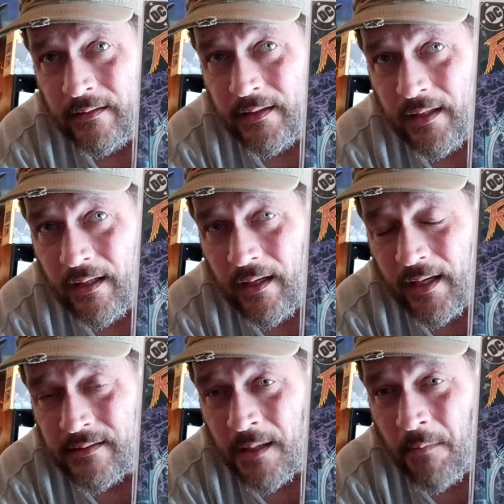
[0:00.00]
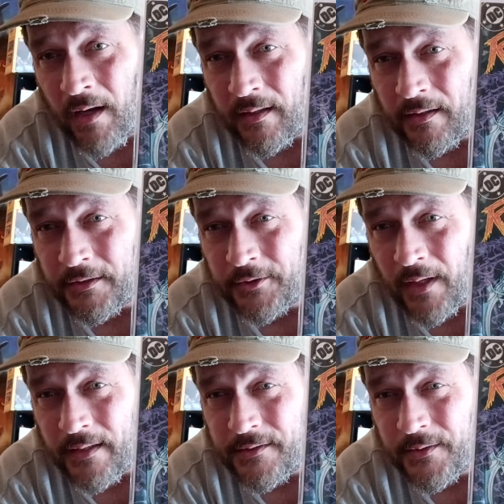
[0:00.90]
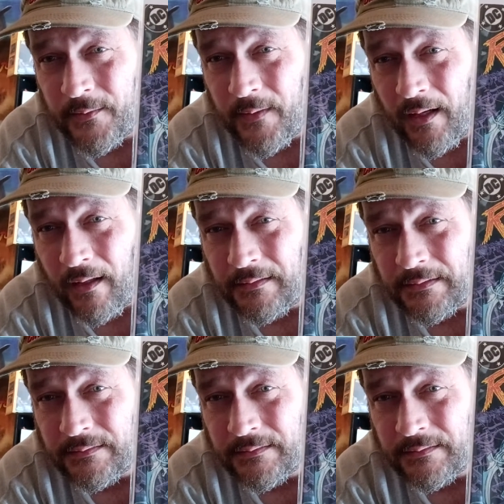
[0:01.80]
the Anti-Monitor tried to